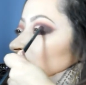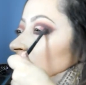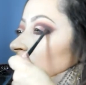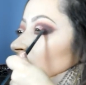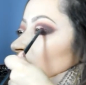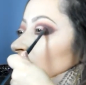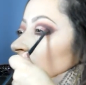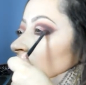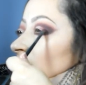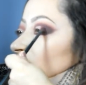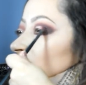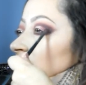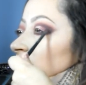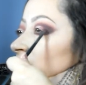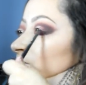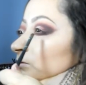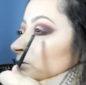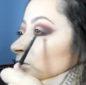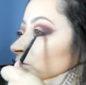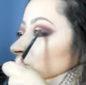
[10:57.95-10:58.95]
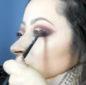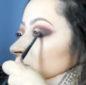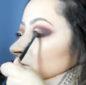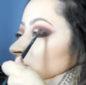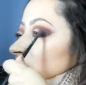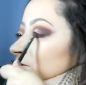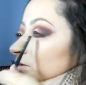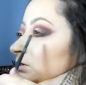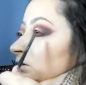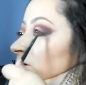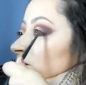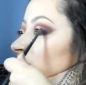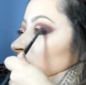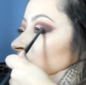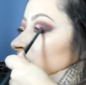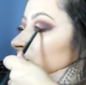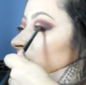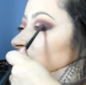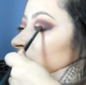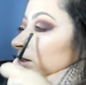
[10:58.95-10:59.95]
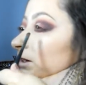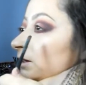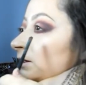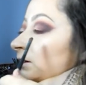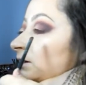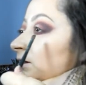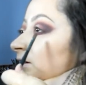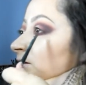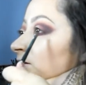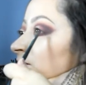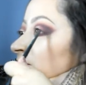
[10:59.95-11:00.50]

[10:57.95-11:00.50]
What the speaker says: I had originally applied it,